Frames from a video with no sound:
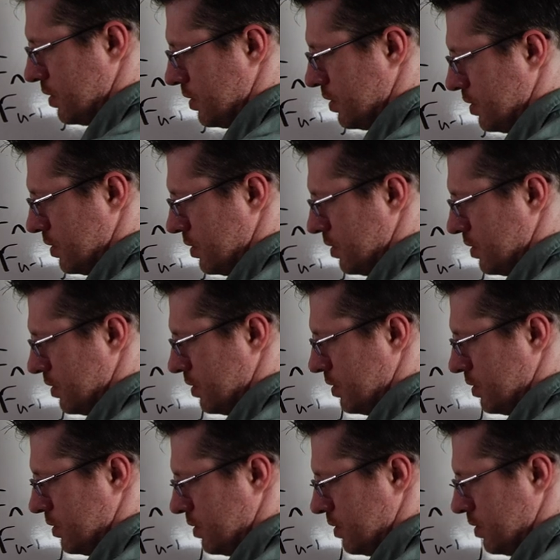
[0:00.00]

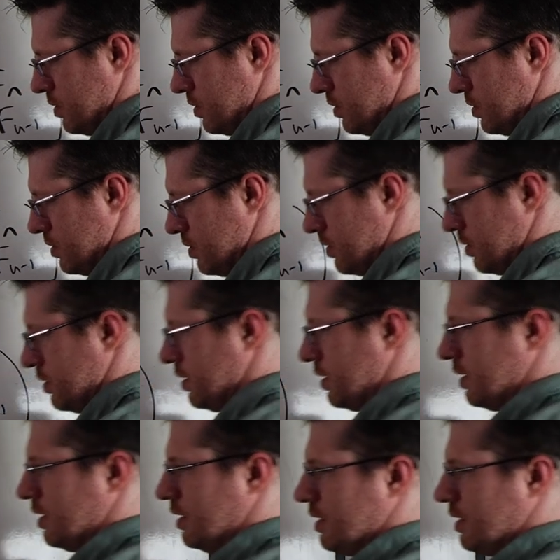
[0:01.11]
(silence)